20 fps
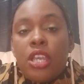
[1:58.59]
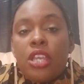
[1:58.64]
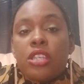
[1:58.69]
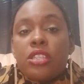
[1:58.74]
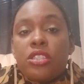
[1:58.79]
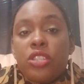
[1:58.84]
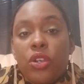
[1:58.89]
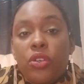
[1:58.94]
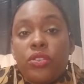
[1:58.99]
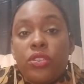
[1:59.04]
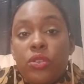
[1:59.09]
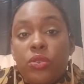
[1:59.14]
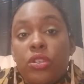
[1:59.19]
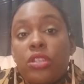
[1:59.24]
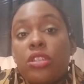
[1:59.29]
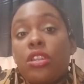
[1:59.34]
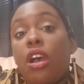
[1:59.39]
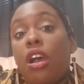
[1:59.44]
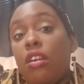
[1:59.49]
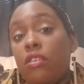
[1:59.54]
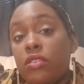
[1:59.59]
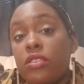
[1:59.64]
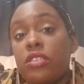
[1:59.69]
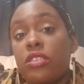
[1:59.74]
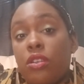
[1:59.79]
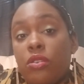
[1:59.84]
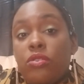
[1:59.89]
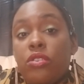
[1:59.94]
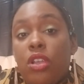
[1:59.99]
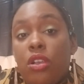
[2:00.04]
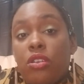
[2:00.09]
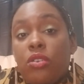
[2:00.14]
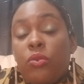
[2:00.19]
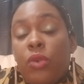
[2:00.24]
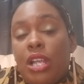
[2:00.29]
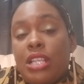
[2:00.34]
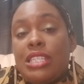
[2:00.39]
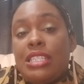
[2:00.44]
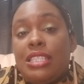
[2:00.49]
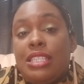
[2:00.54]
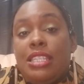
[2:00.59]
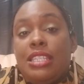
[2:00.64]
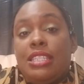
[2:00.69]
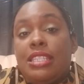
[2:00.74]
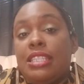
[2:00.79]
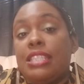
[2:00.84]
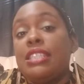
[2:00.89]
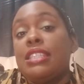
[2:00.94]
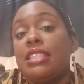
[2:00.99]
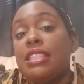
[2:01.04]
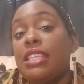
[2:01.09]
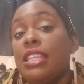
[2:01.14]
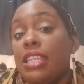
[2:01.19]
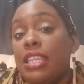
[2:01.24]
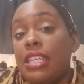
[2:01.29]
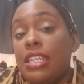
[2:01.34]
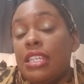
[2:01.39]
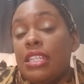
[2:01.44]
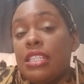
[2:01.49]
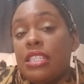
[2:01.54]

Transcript: So you can also go to Washington, D.C.